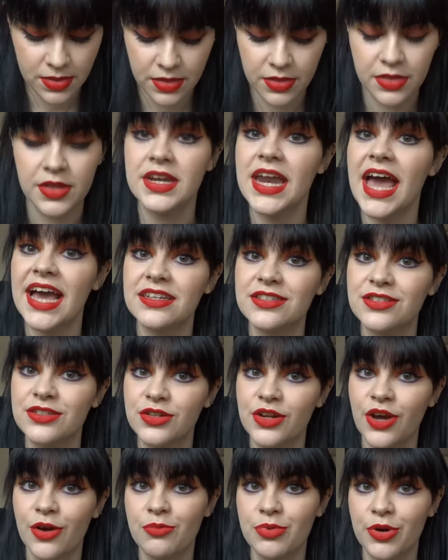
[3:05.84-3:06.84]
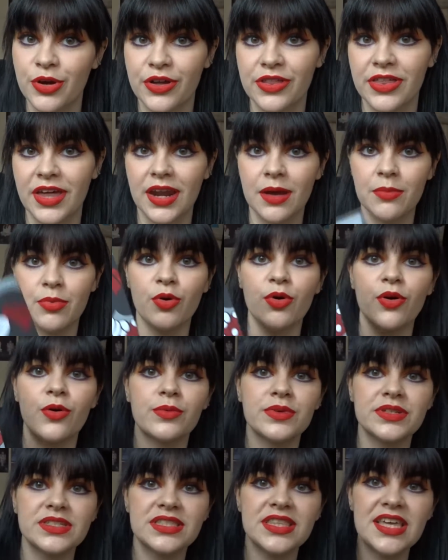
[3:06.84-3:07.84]
The next notebook that I bought
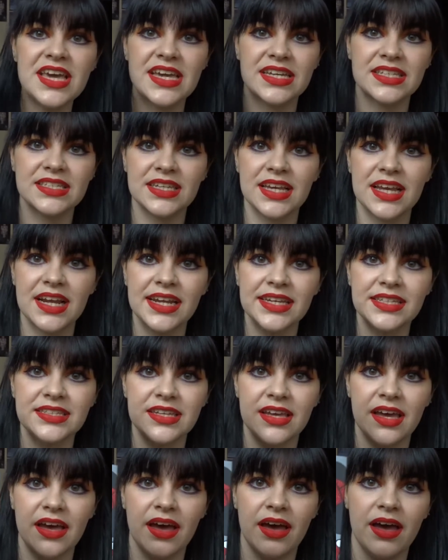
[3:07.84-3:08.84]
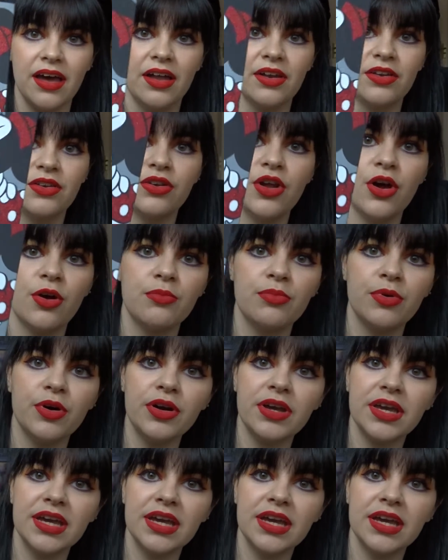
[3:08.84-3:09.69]
was this glitter notebook.